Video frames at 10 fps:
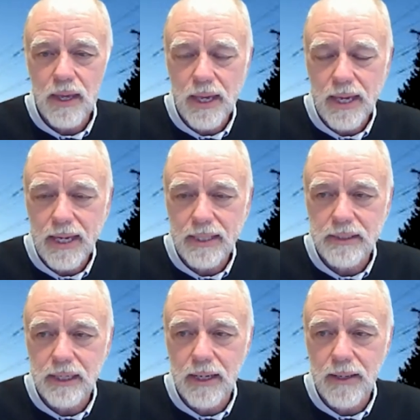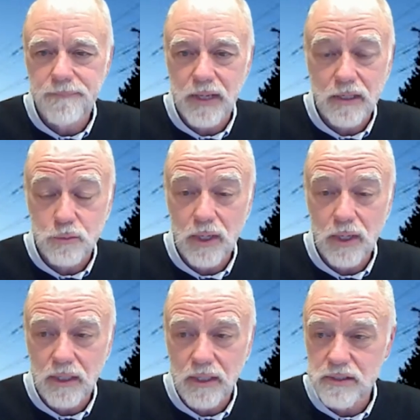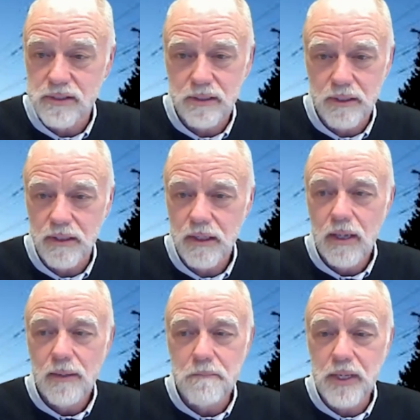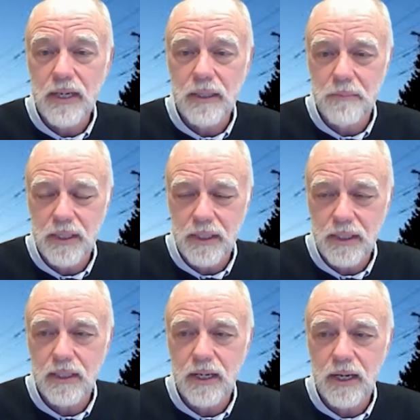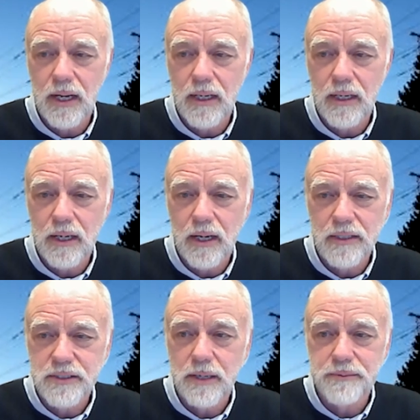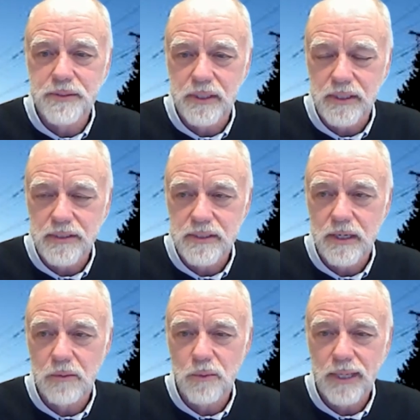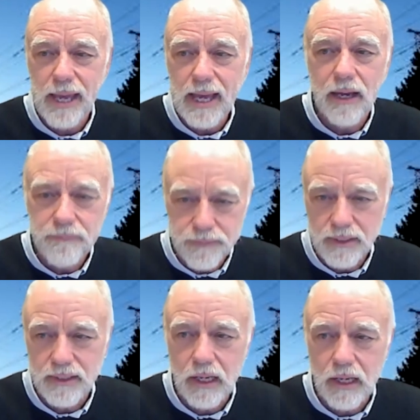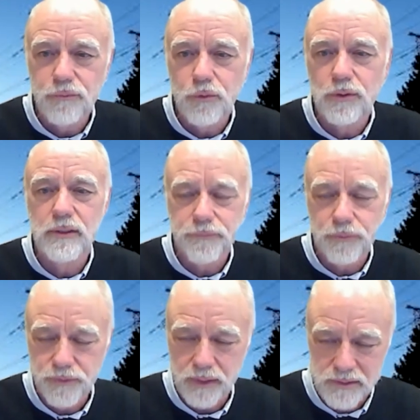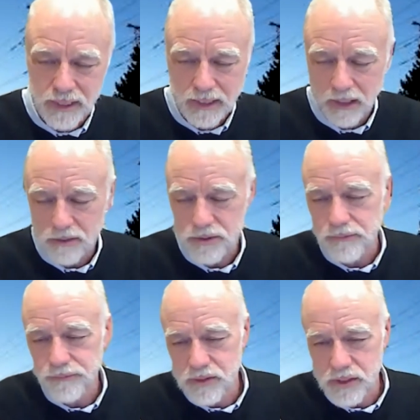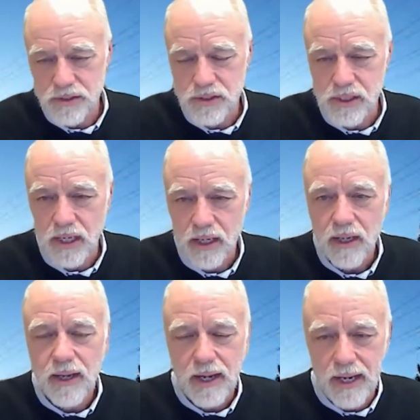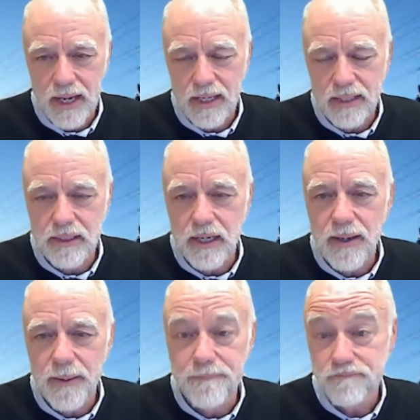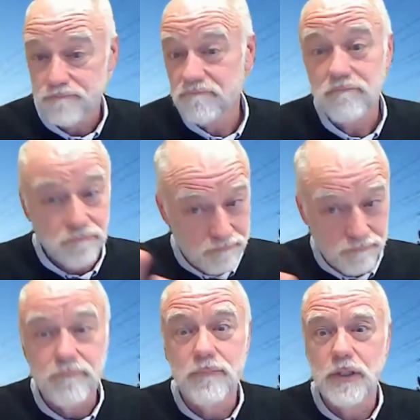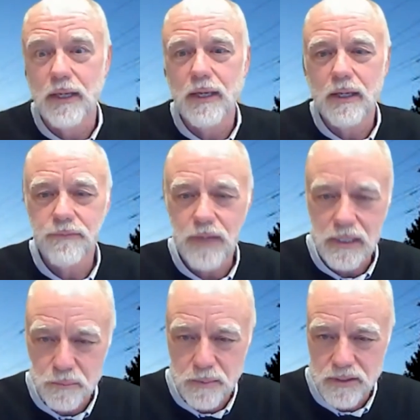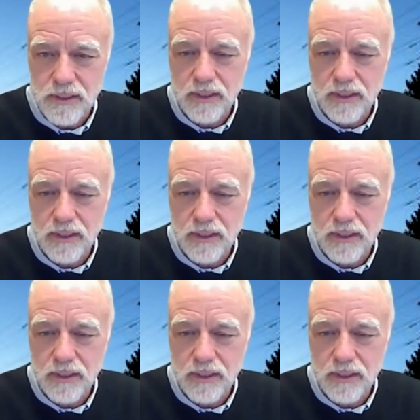and um, as well as the many, many uh, uh, subsidies that we have in California for things like energy efficiency and um, investments